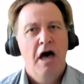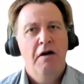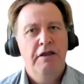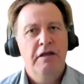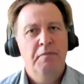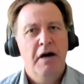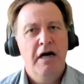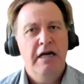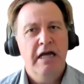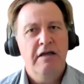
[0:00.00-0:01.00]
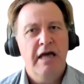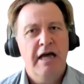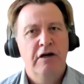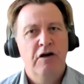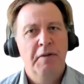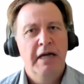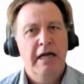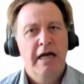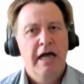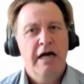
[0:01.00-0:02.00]
are undermining its
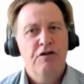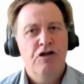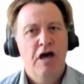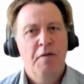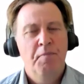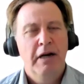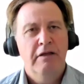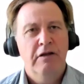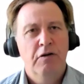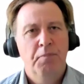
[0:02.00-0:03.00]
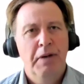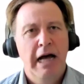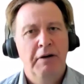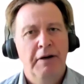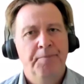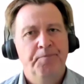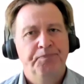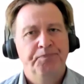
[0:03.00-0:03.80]
economic and geopolitical power.